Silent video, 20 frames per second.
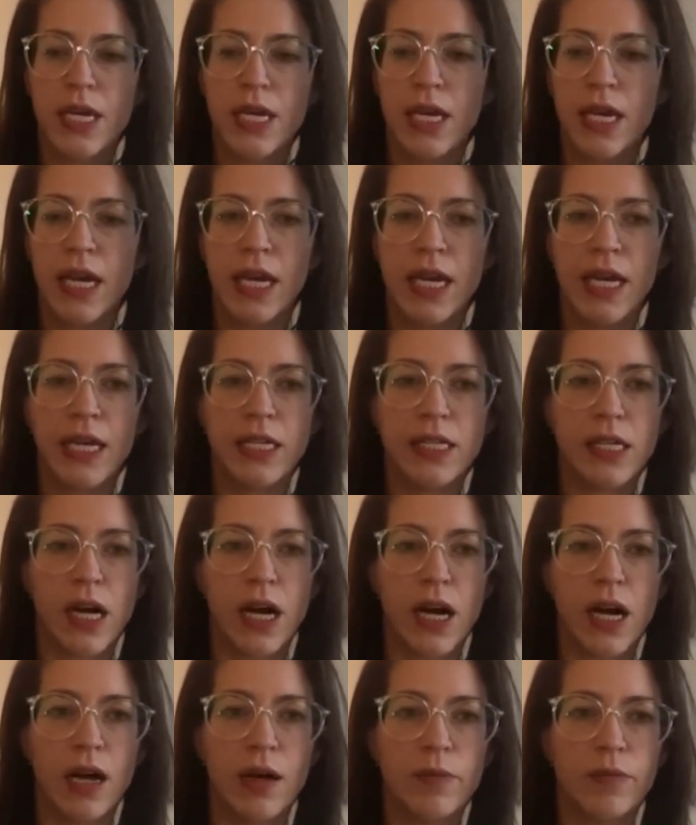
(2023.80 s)
And
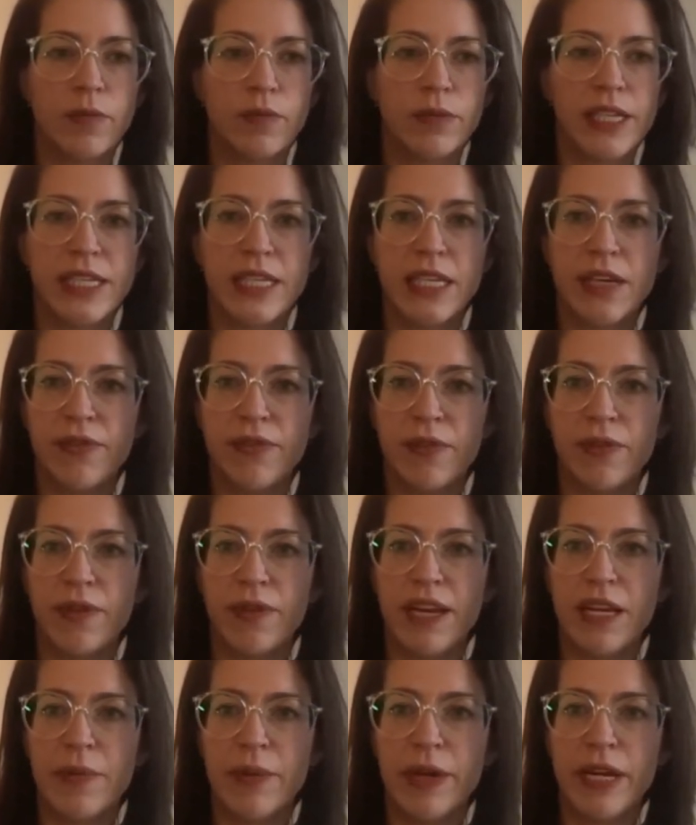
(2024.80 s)
Lizzie, for
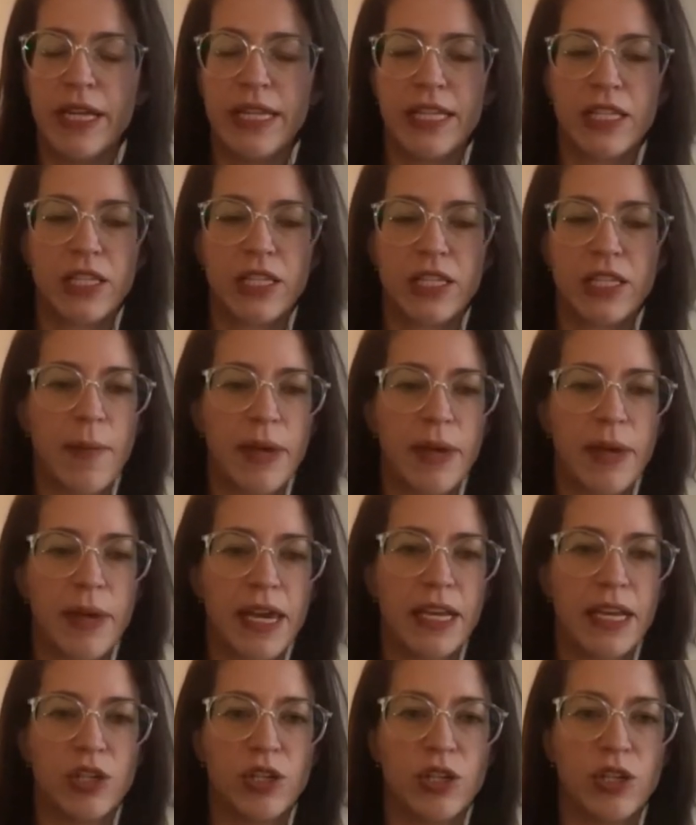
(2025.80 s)
anybody that's coming
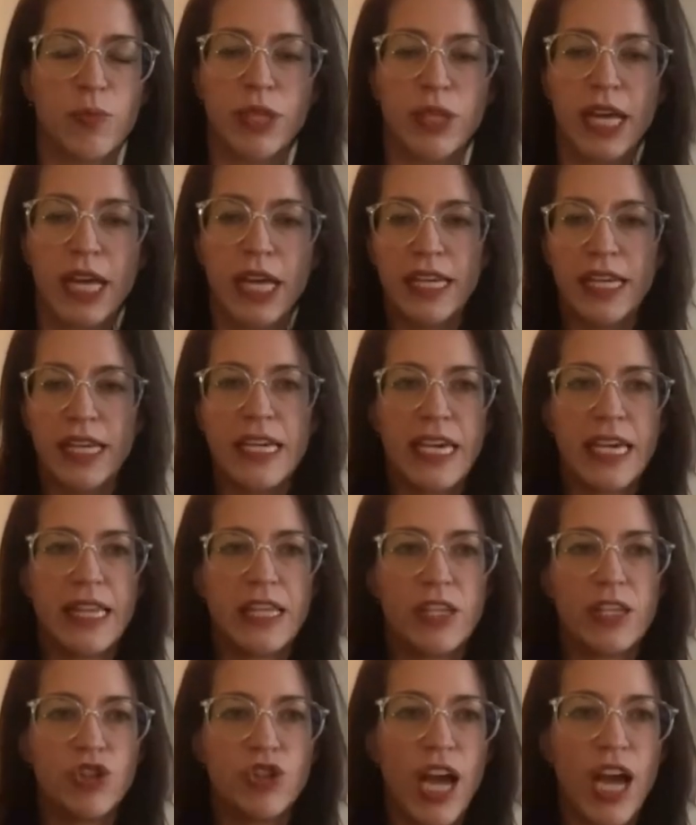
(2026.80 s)
in, could you put that link
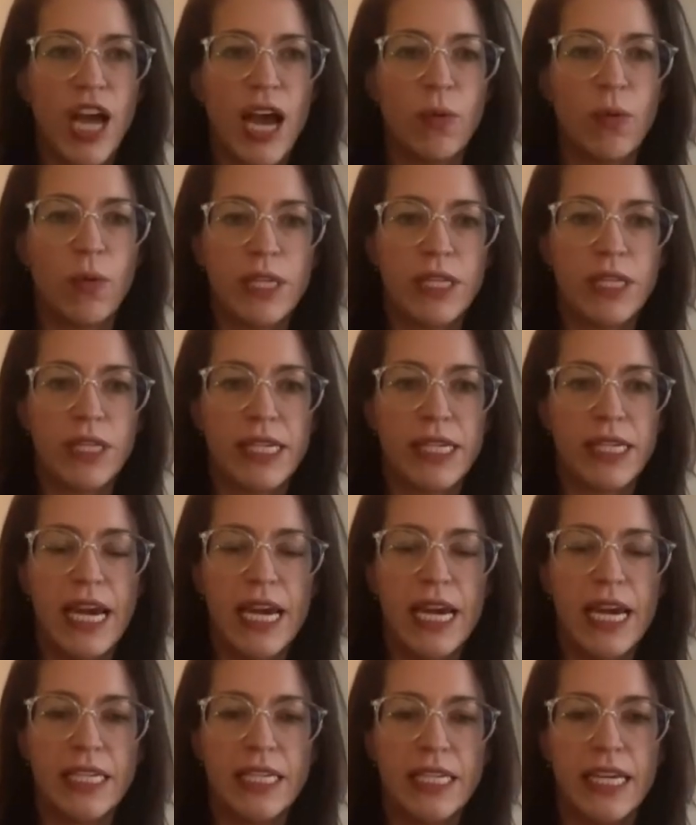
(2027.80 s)
in the chat once
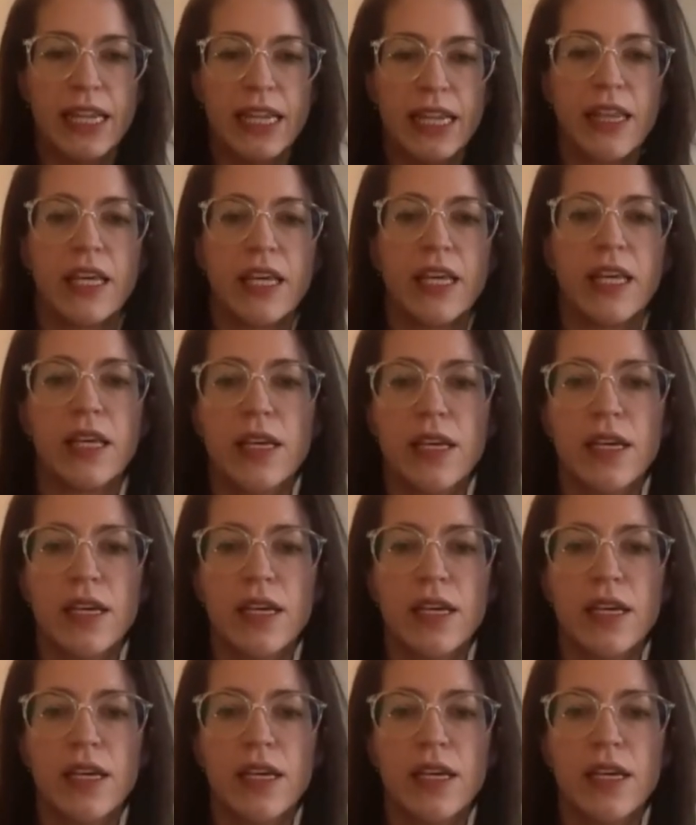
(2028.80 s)
again to get the